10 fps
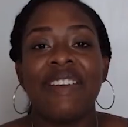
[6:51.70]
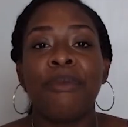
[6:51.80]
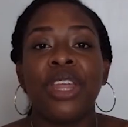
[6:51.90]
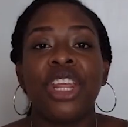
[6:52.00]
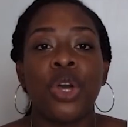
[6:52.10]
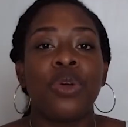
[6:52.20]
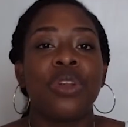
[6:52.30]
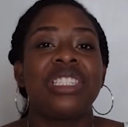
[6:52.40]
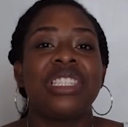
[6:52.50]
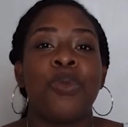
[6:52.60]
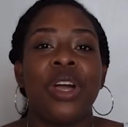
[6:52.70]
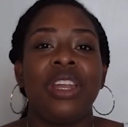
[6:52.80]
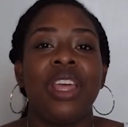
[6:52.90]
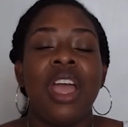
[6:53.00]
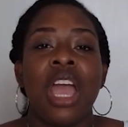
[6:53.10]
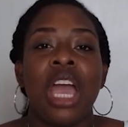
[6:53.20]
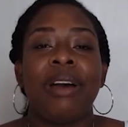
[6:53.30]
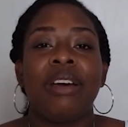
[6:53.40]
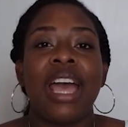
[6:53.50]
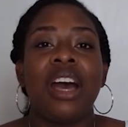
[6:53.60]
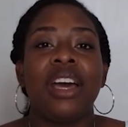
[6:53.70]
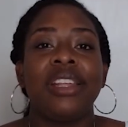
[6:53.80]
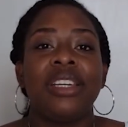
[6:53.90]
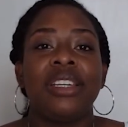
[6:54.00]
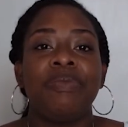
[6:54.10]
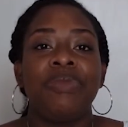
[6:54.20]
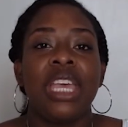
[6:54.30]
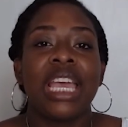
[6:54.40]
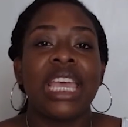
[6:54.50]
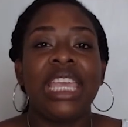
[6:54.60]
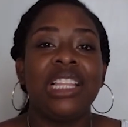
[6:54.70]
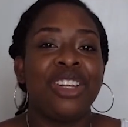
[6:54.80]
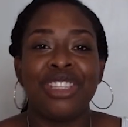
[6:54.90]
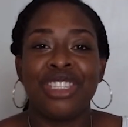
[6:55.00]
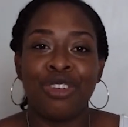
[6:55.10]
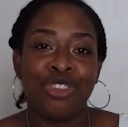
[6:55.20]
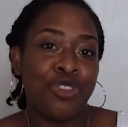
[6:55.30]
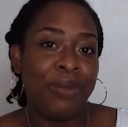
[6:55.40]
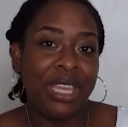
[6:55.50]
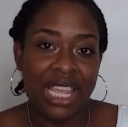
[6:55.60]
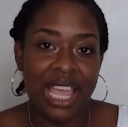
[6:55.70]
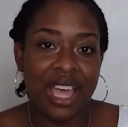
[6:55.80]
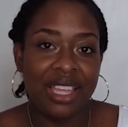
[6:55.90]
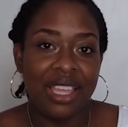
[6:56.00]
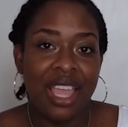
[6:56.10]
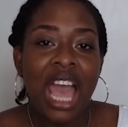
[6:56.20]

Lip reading: I'm going to go to someone about how to kill it on social media,